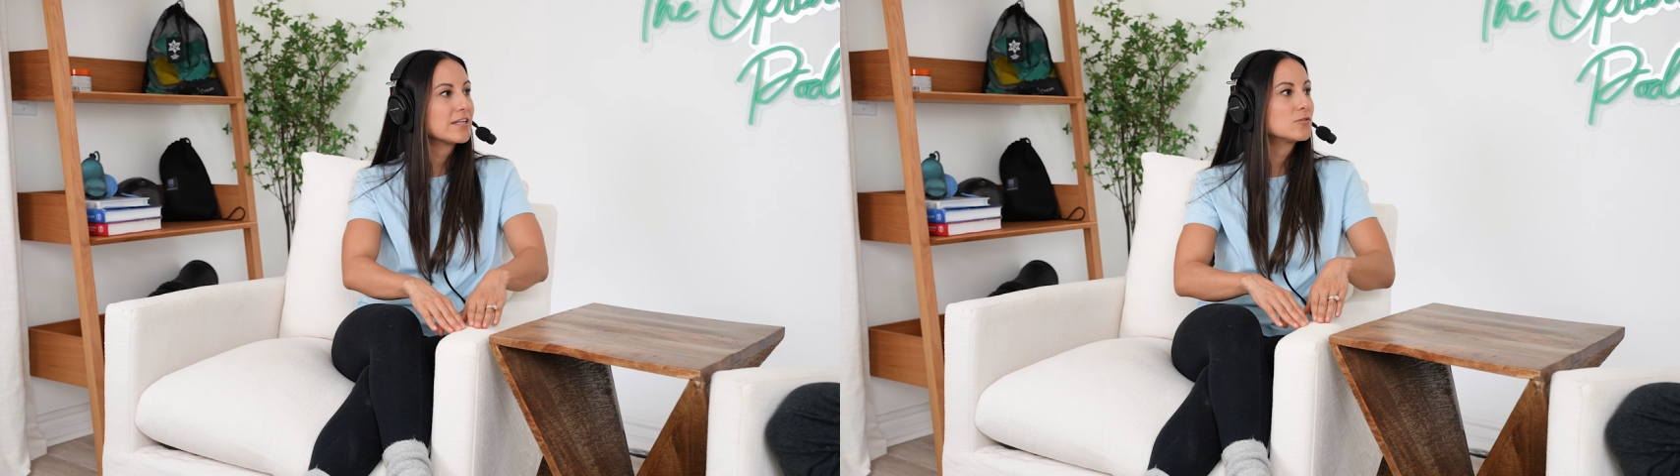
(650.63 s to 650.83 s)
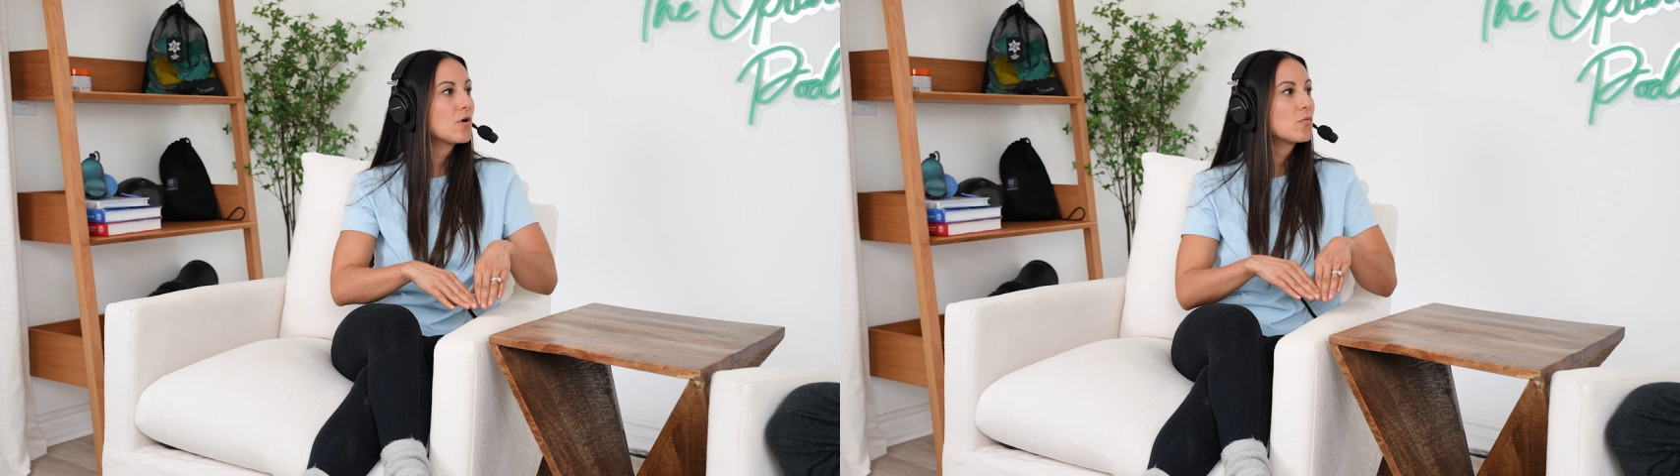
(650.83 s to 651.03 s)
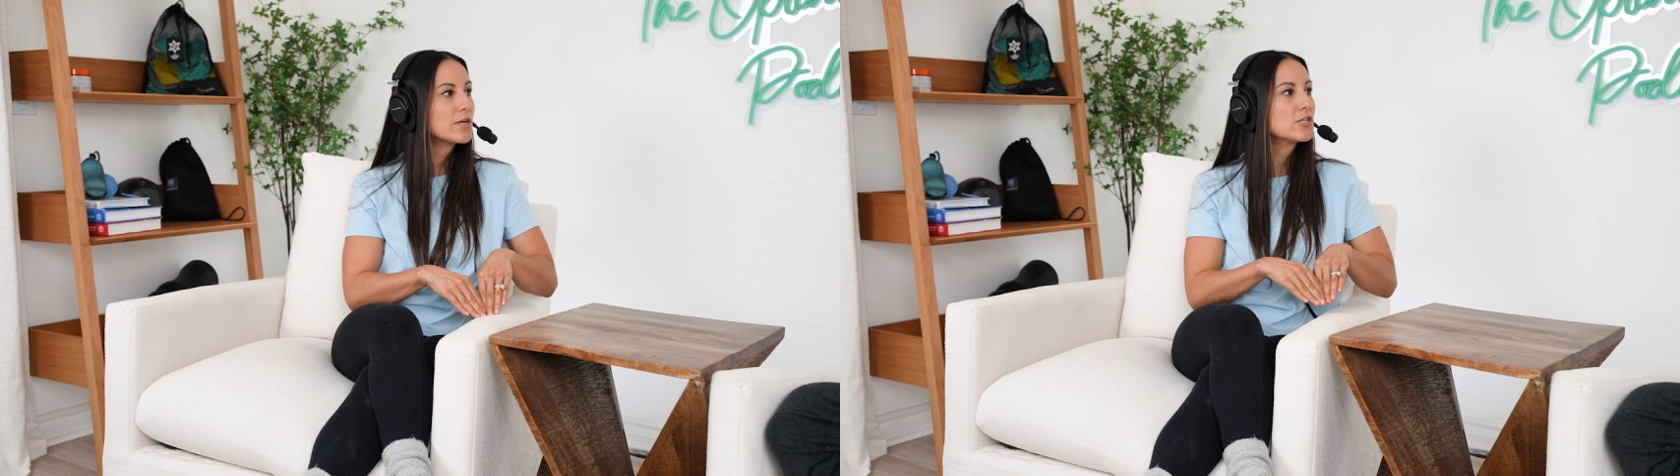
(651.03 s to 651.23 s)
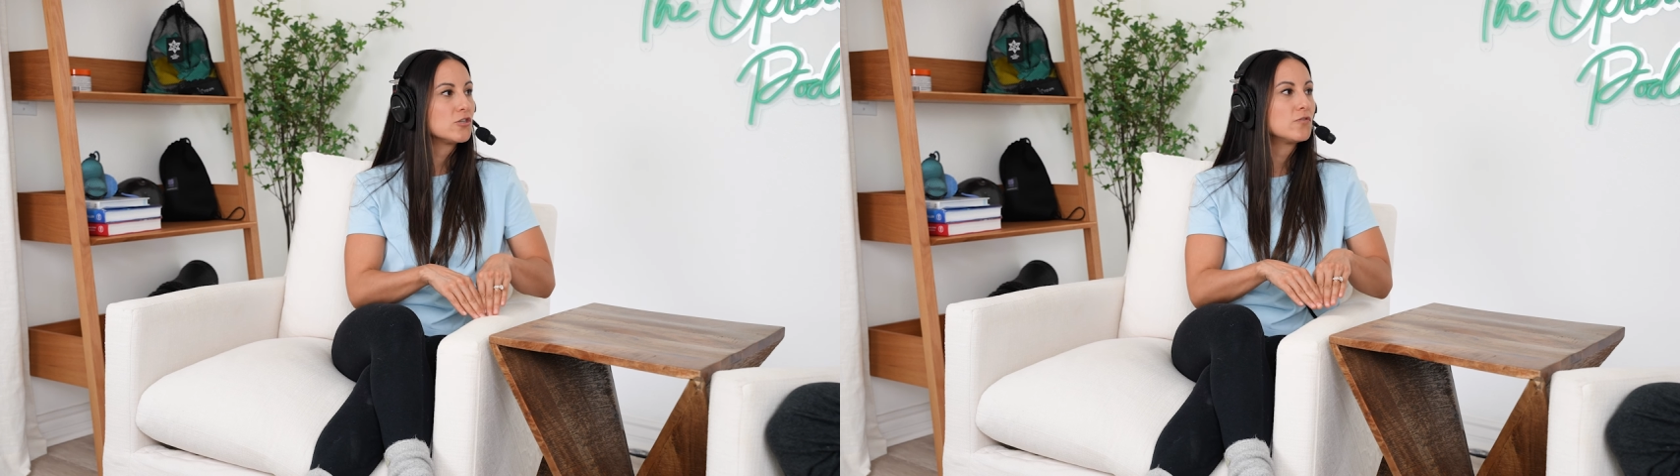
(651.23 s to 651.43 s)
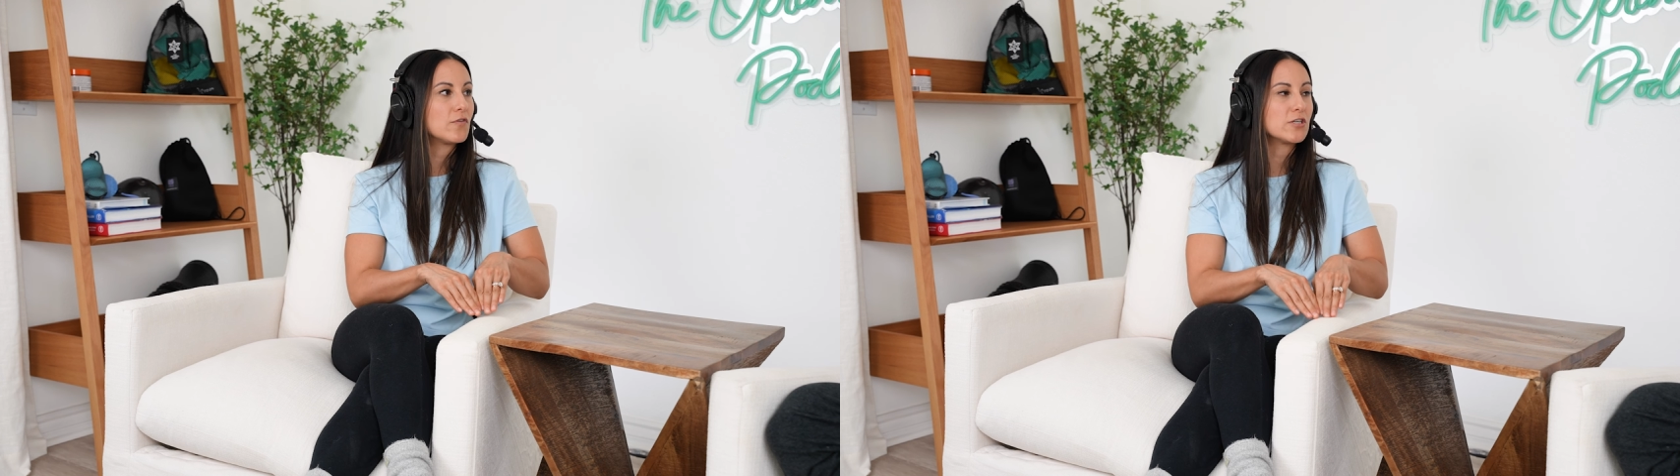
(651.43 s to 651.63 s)
that's what we
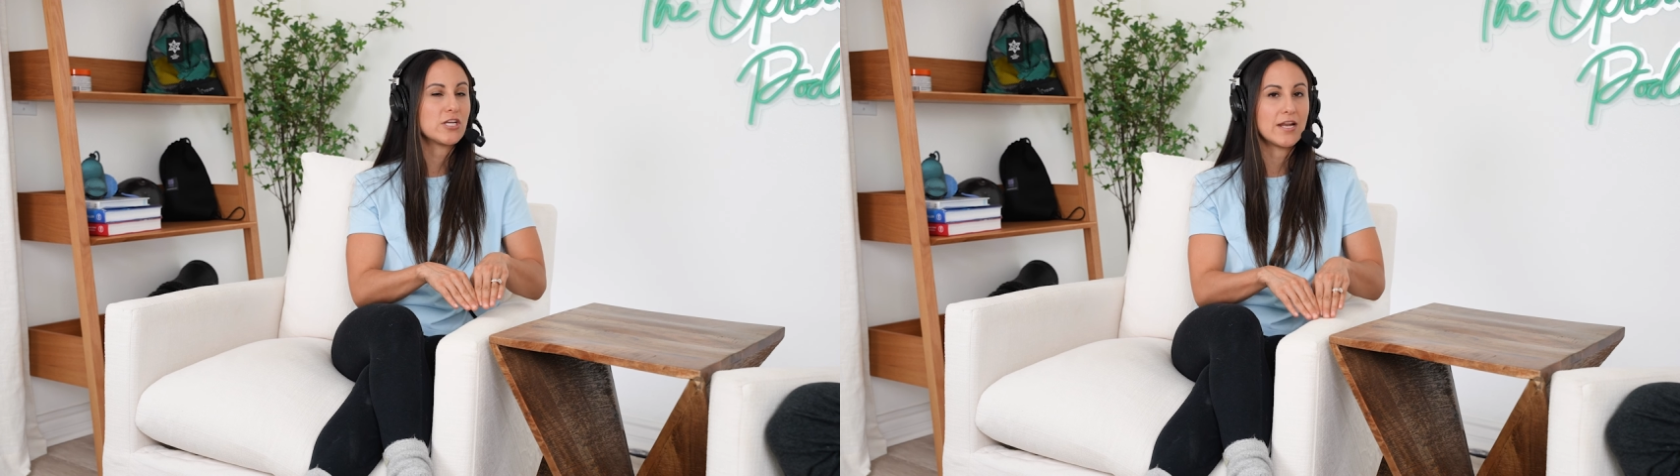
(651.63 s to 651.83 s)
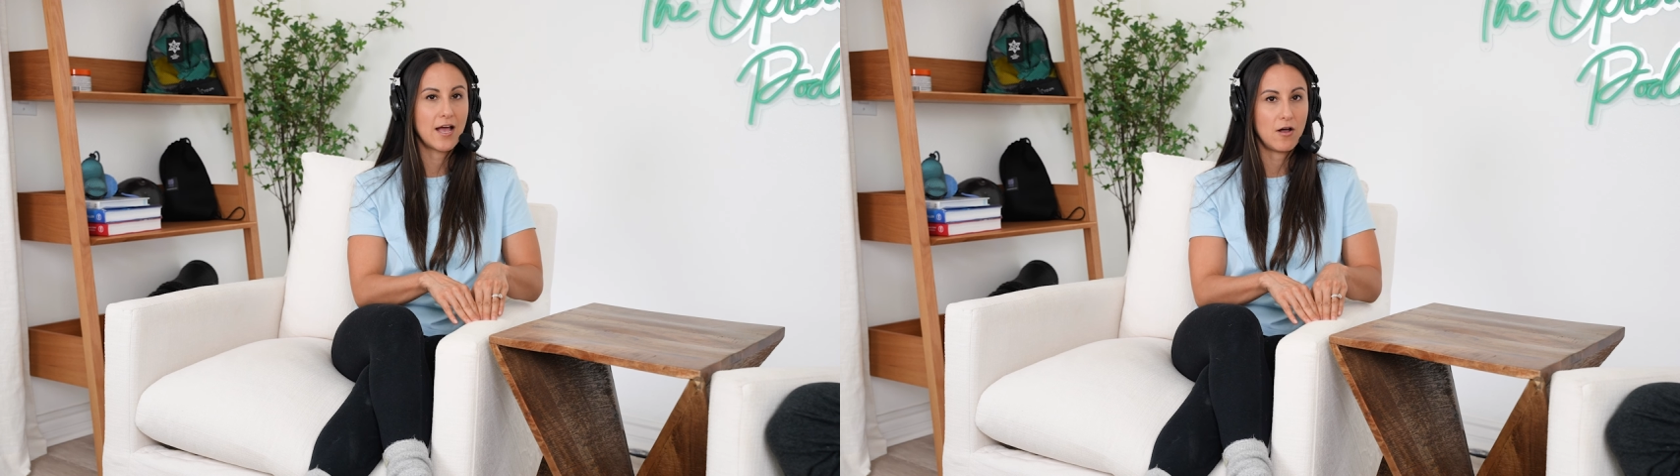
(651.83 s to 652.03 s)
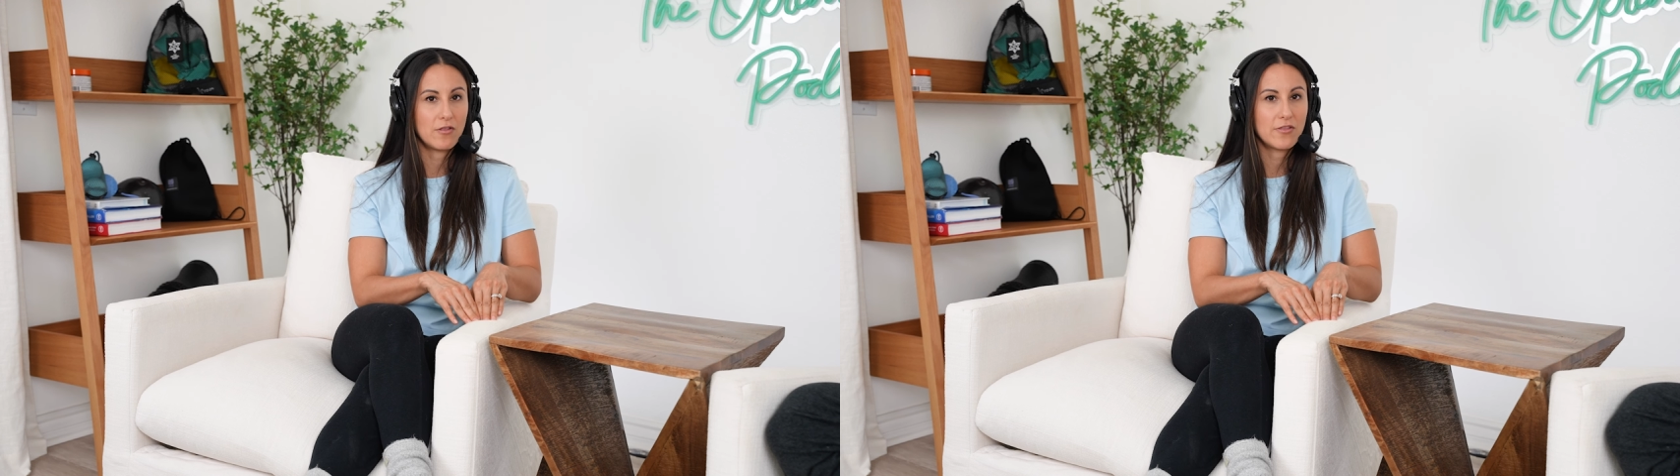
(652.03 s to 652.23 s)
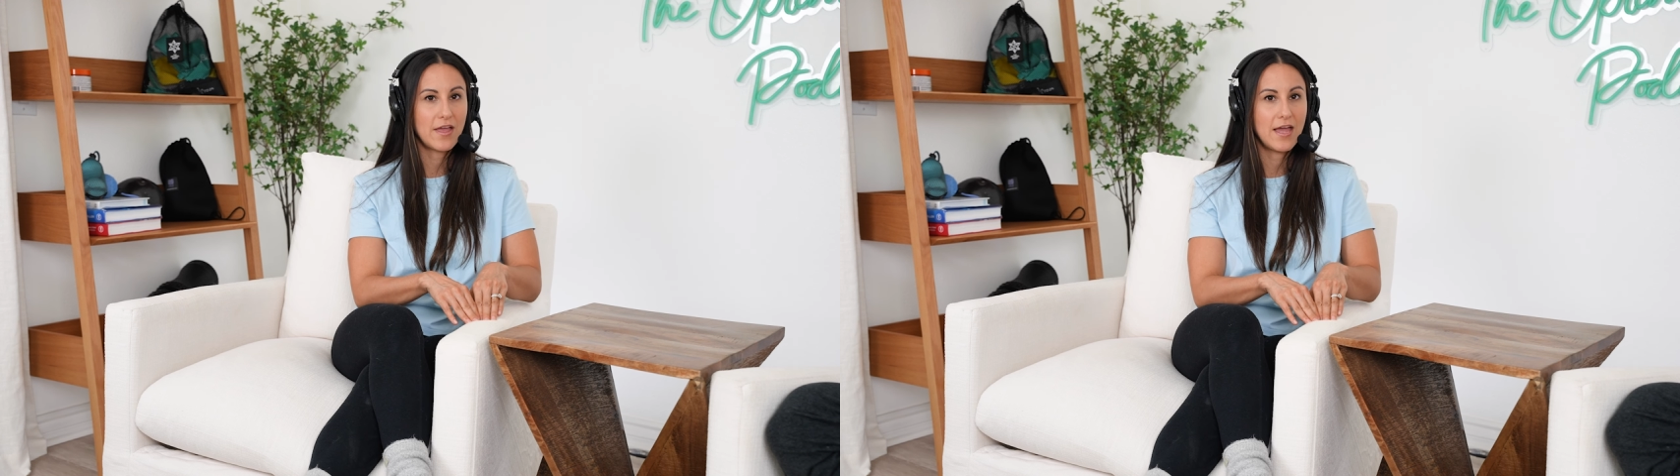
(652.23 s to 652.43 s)
do for Jen Health.